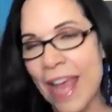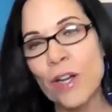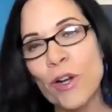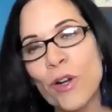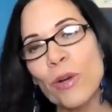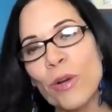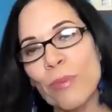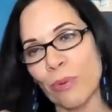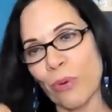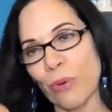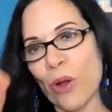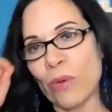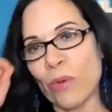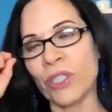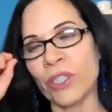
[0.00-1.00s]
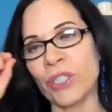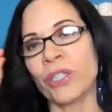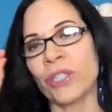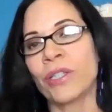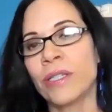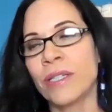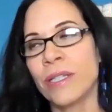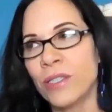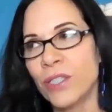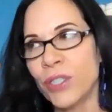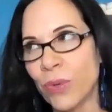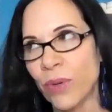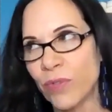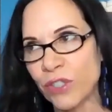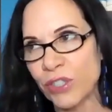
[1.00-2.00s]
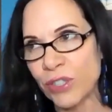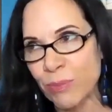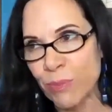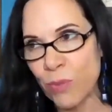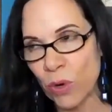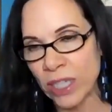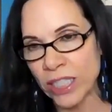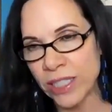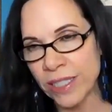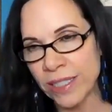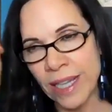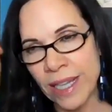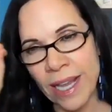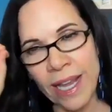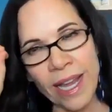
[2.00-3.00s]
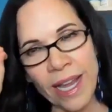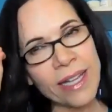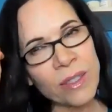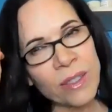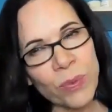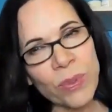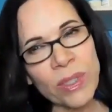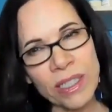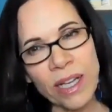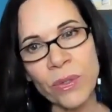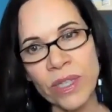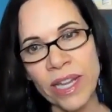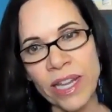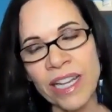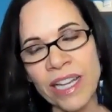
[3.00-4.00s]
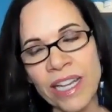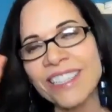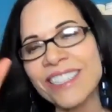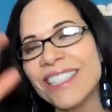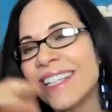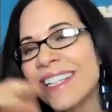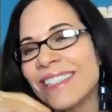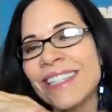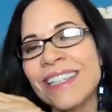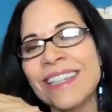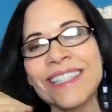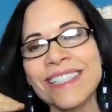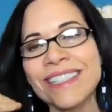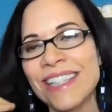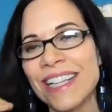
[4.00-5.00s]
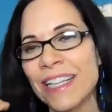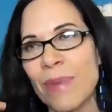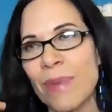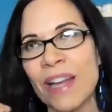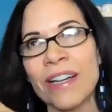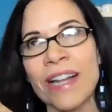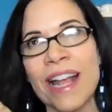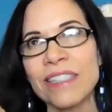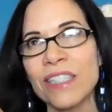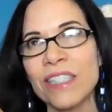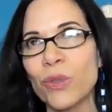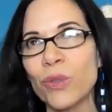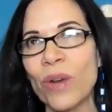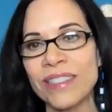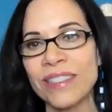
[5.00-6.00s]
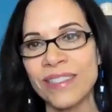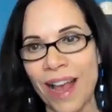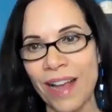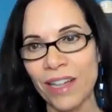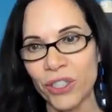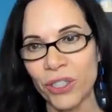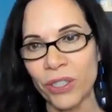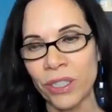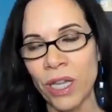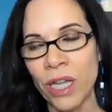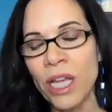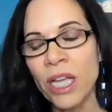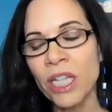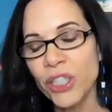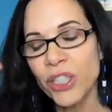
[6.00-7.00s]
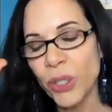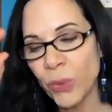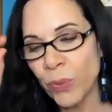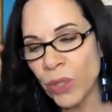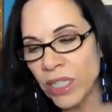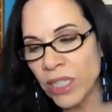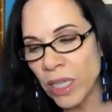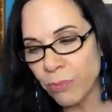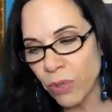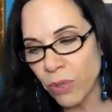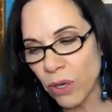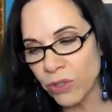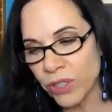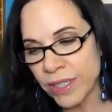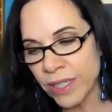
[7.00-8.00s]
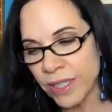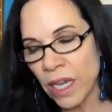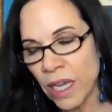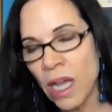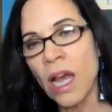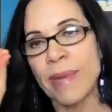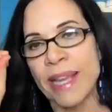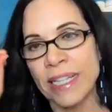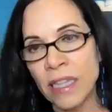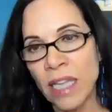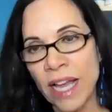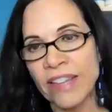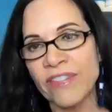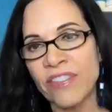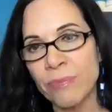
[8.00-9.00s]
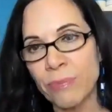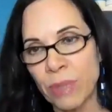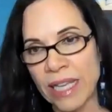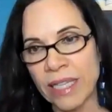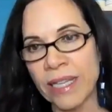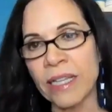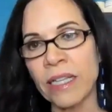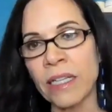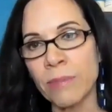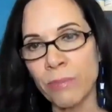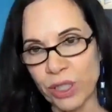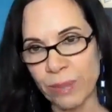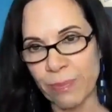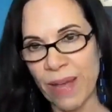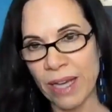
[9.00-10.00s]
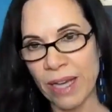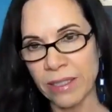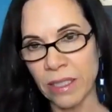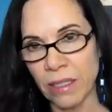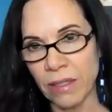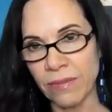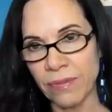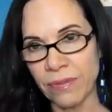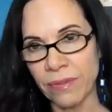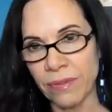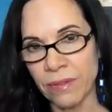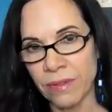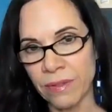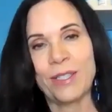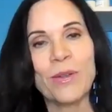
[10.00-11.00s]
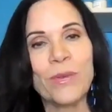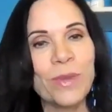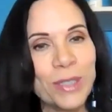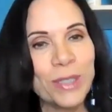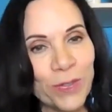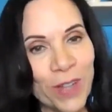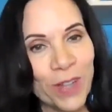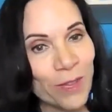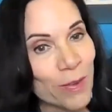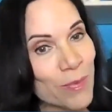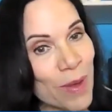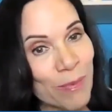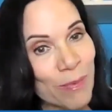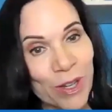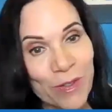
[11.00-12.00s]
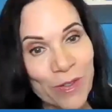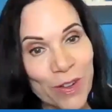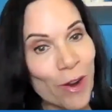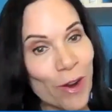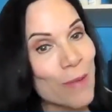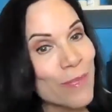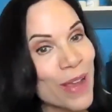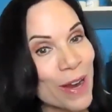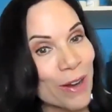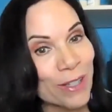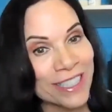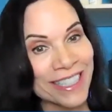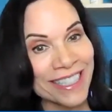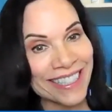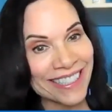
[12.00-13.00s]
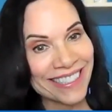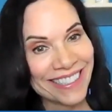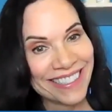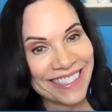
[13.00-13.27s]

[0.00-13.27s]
And her approach to reverse mortgages is really unique because she doesn't just think about it as a transaction. She really approaches it from a life planning perspective. What's your favorite memory of your grandparents?